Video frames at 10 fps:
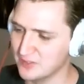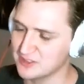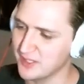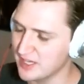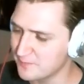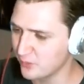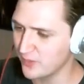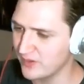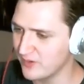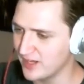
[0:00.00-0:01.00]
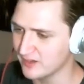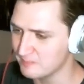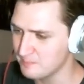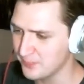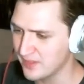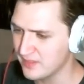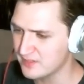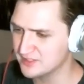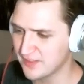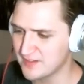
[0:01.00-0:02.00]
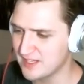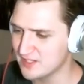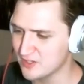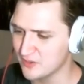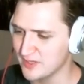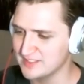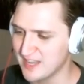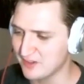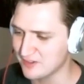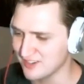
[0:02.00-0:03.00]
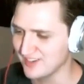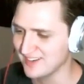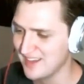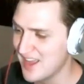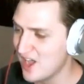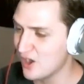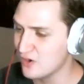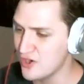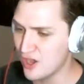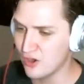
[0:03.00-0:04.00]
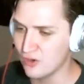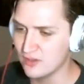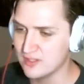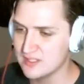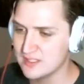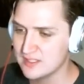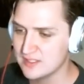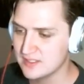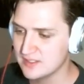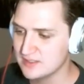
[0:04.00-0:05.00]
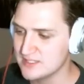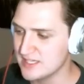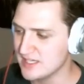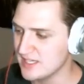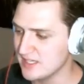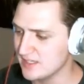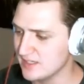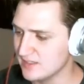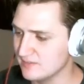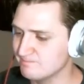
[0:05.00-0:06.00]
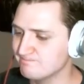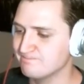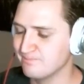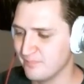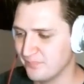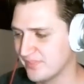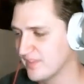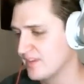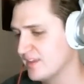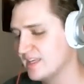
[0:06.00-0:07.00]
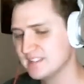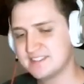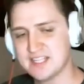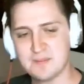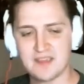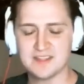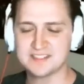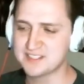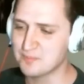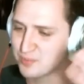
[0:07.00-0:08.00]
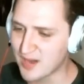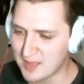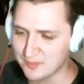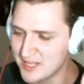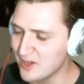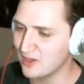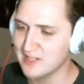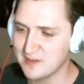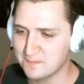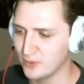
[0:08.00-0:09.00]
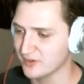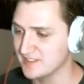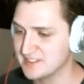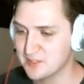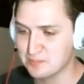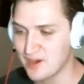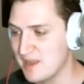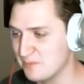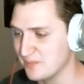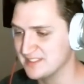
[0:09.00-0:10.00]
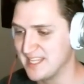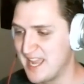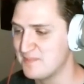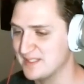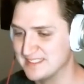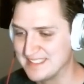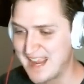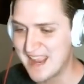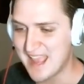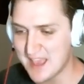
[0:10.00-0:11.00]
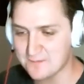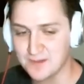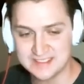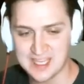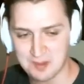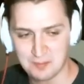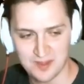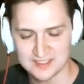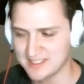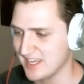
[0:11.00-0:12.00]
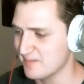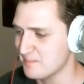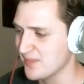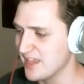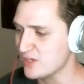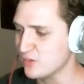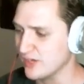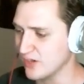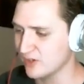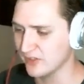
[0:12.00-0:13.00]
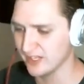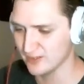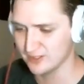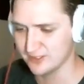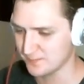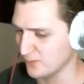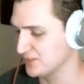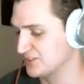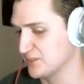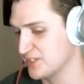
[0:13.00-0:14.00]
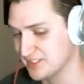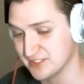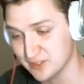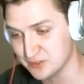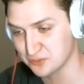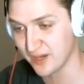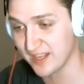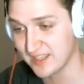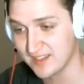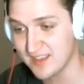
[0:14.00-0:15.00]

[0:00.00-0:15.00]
So we get in for the win right here. There's nothing he can do, and he's out. Oh, no. Did he... See, man, this is the problem. He alt F4'd. This is a problem. This happens every time I play this game. He quit early. He alt F4'd so he doesn't lose rank.